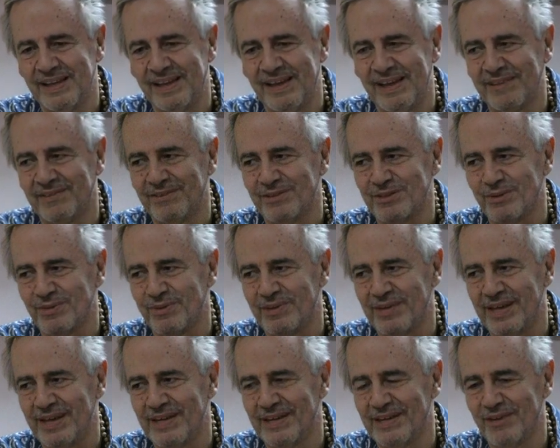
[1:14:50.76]
And so
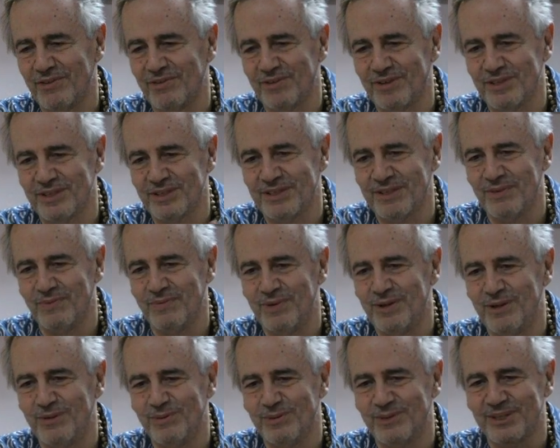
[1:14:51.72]
the Englishes that we
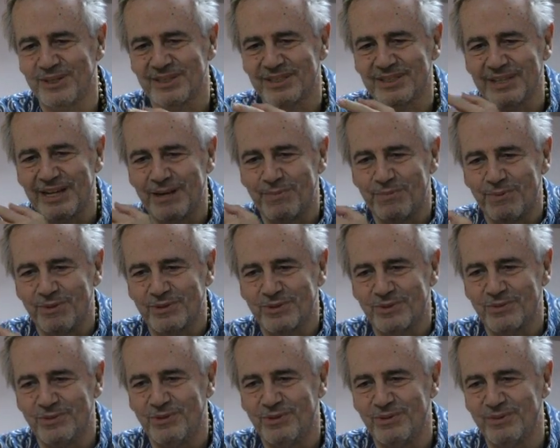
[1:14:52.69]
use in Cyprus
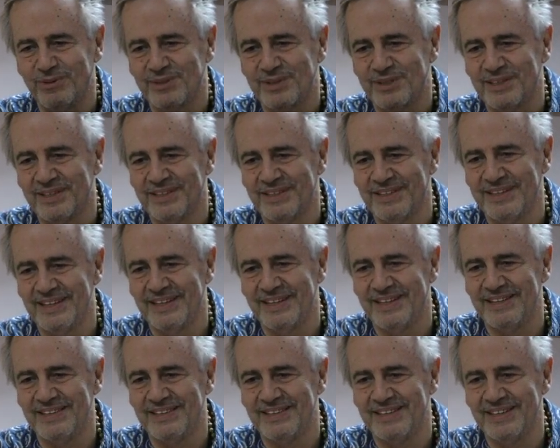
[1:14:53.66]
or use it
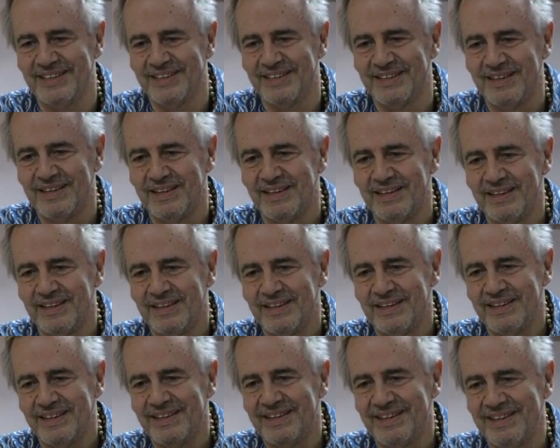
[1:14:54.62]
in
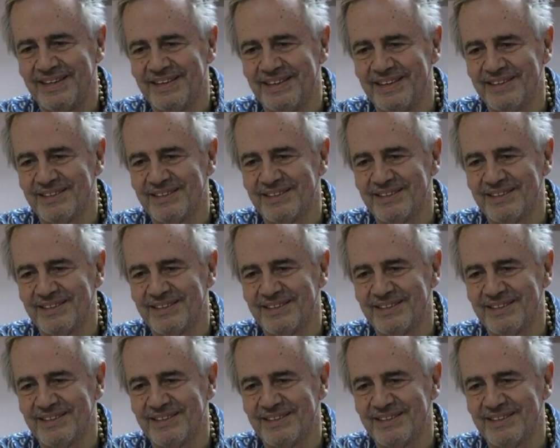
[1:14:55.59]
India